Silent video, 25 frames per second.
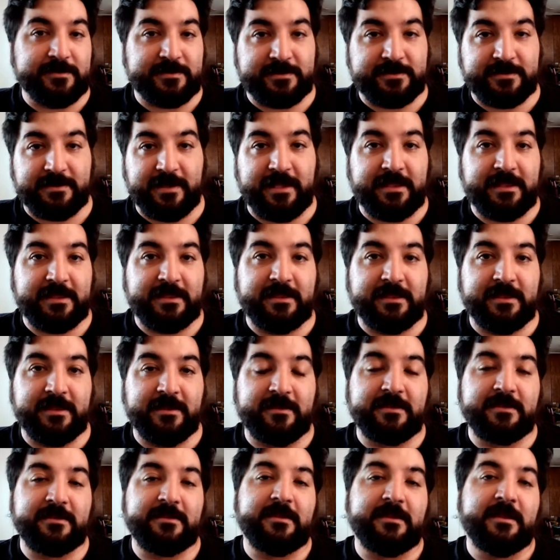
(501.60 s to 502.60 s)
and
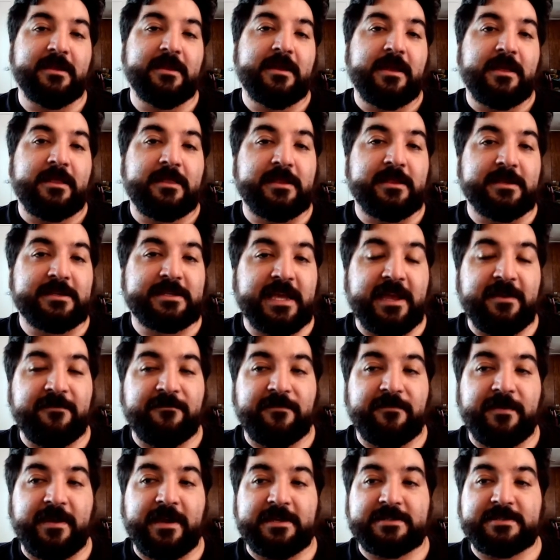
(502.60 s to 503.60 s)
the tight
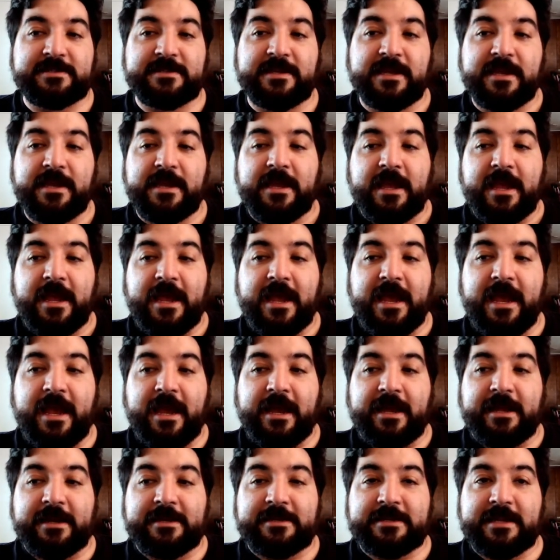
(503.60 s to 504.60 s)
face,
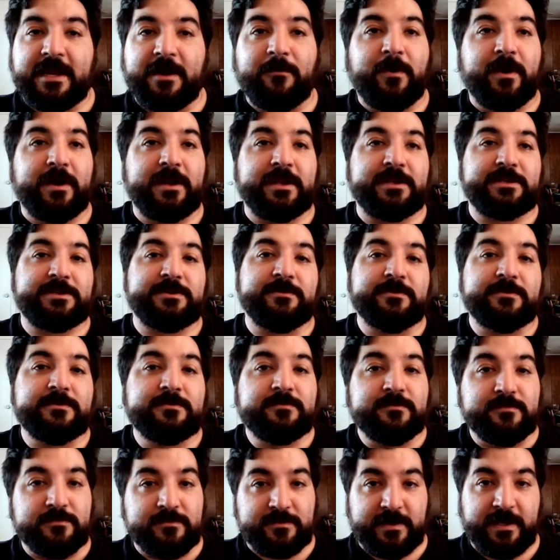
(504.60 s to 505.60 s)
and I wanted to
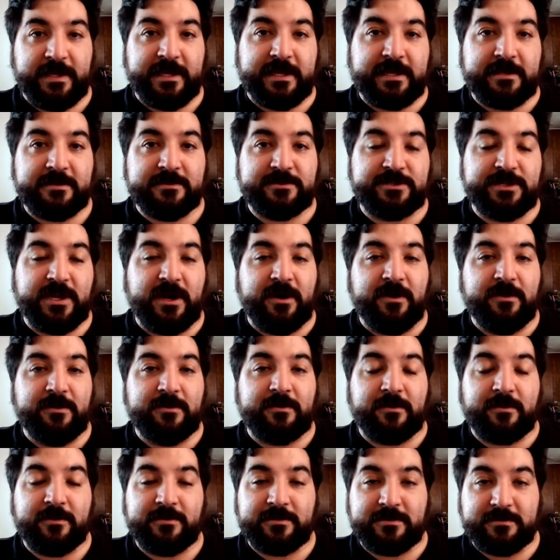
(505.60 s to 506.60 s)
show
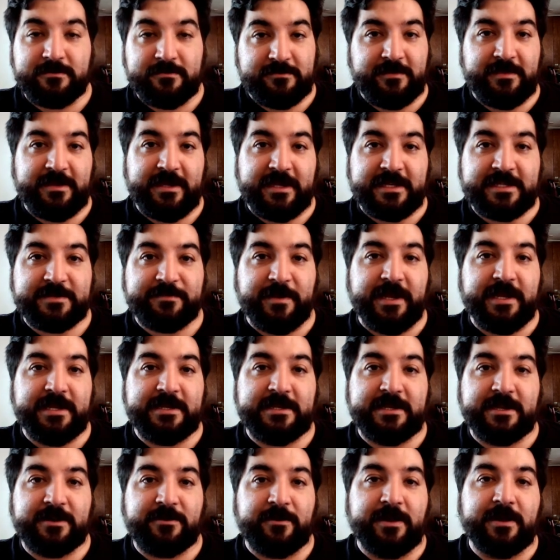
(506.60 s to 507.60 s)
or explain
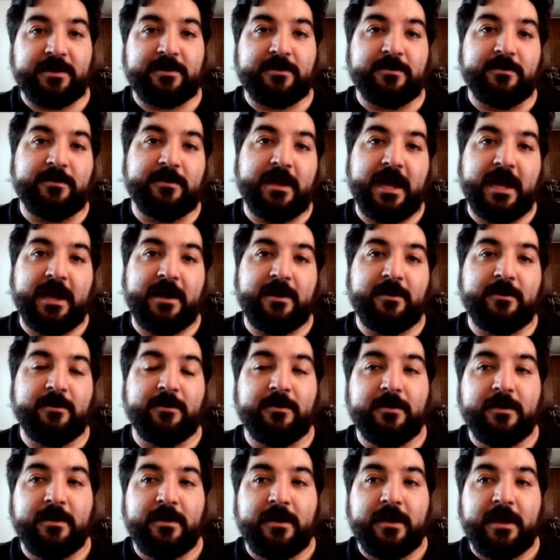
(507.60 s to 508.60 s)
to Critical
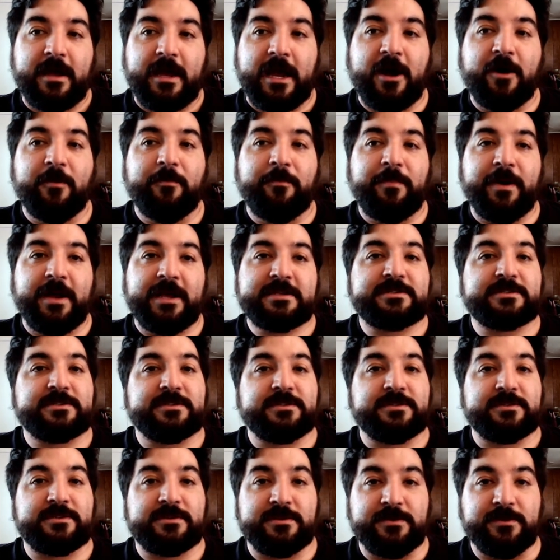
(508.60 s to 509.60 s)
how
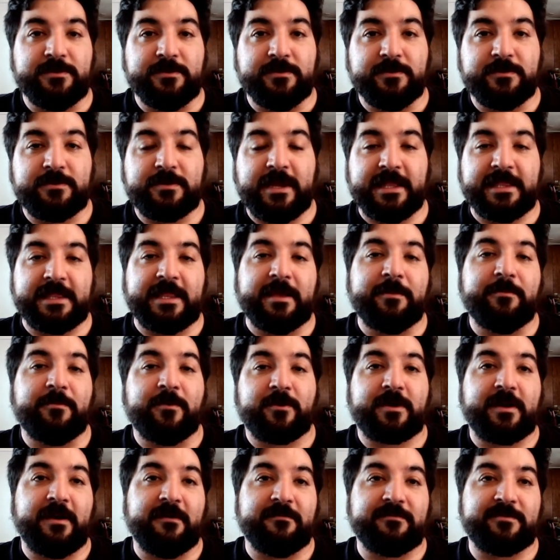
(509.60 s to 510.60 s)
best to get them
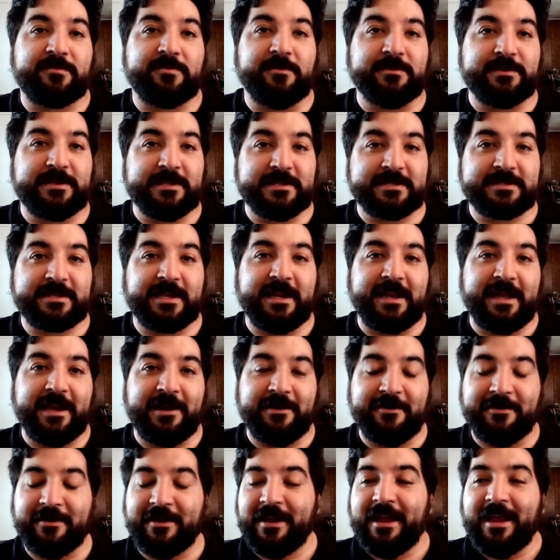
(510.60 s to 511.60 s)
more comfortable with this
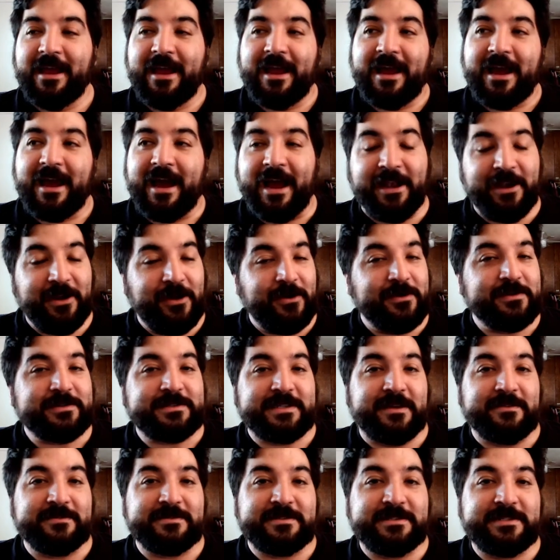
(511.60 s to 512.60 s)
cutout. I know it
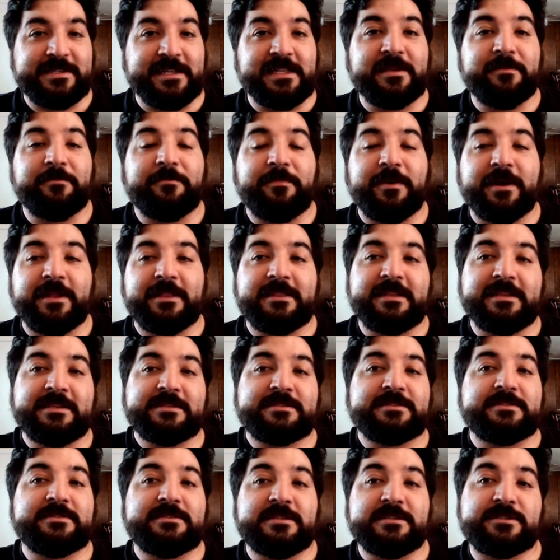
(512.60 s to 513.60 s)
sounds silly, but
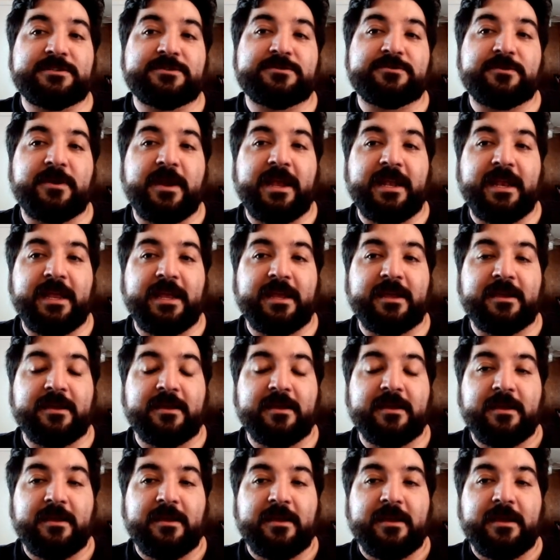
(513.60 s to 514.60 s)
this training
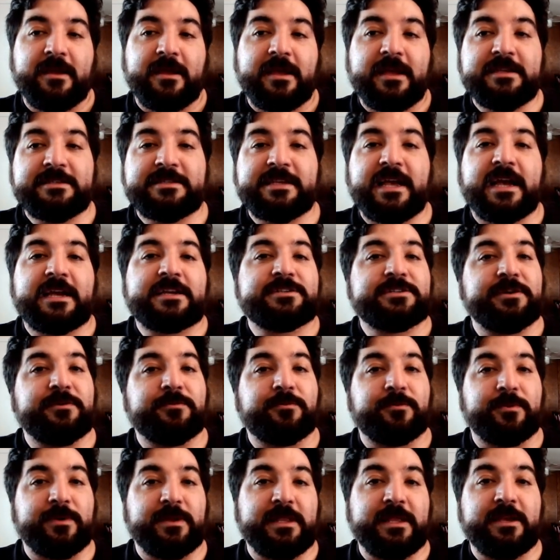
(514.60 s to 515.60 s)
is actually
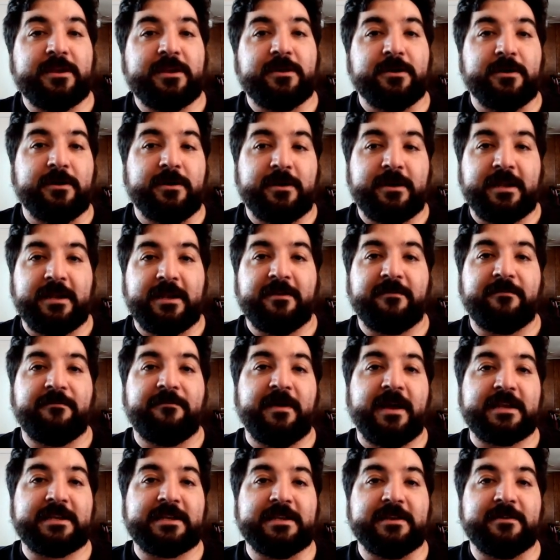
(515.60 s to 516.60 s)
really good and
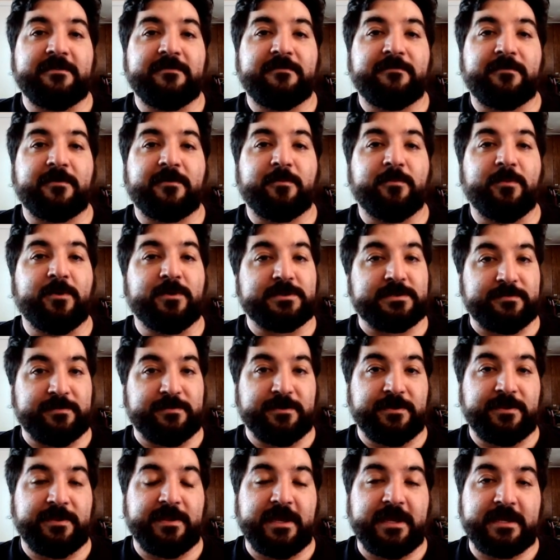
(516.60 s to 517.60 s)
effective for multiple
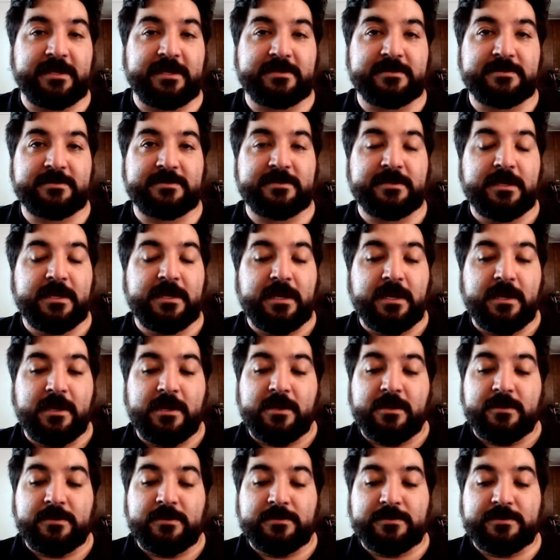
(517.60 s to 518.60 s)
things.
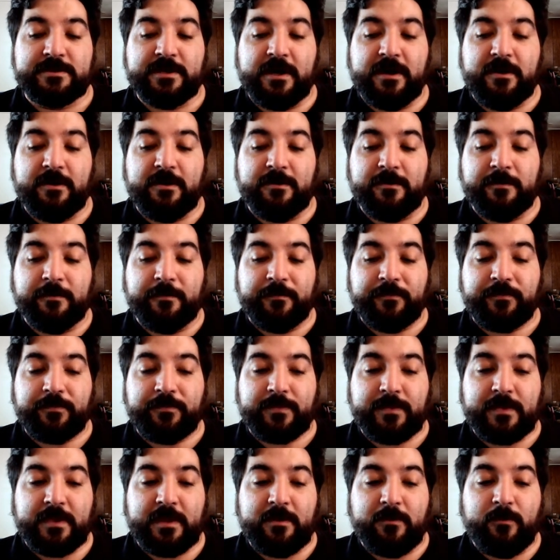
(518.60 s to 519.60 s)
So
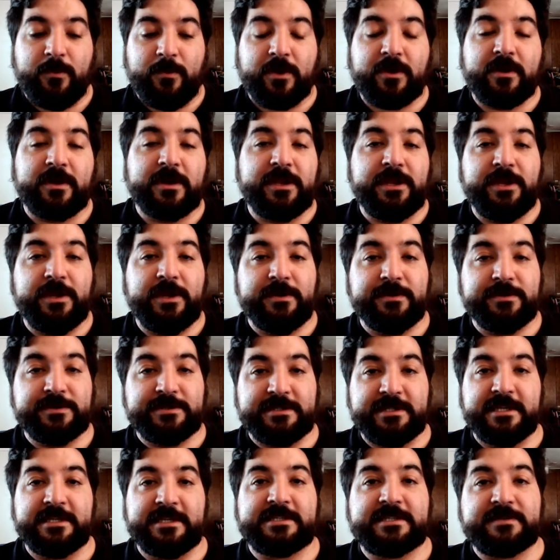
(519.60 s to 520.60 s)
we're going to use
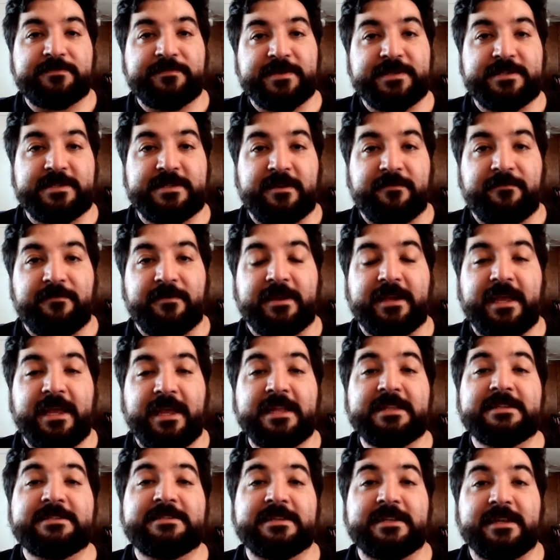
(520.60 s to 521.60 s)
this specific
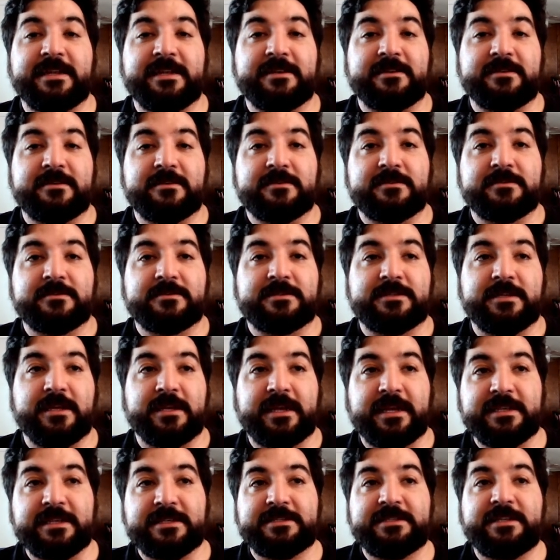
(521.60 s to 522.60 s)
incident to
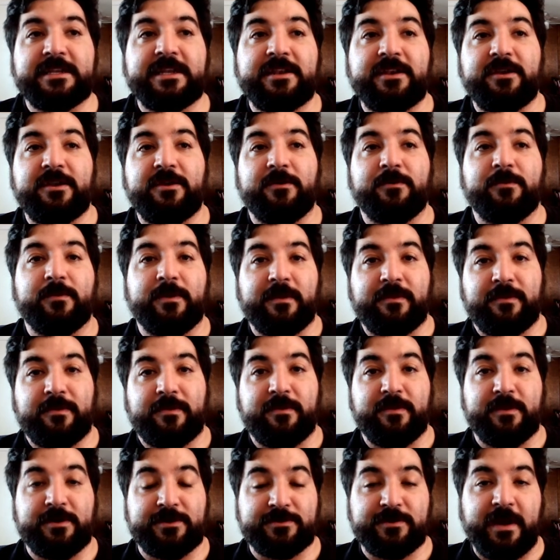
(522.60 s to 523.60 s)
continue
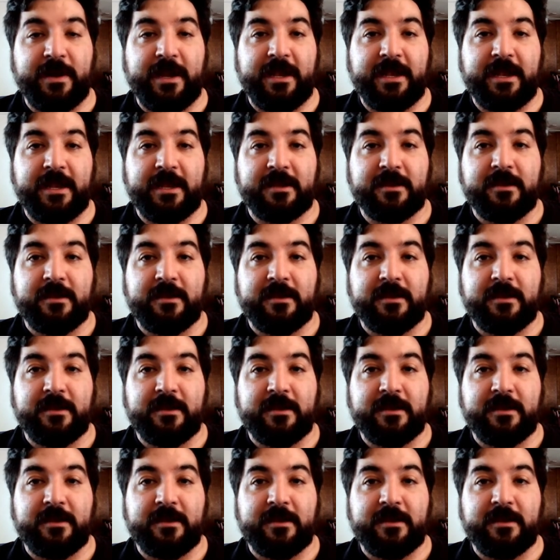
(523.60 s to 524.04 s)
with the training.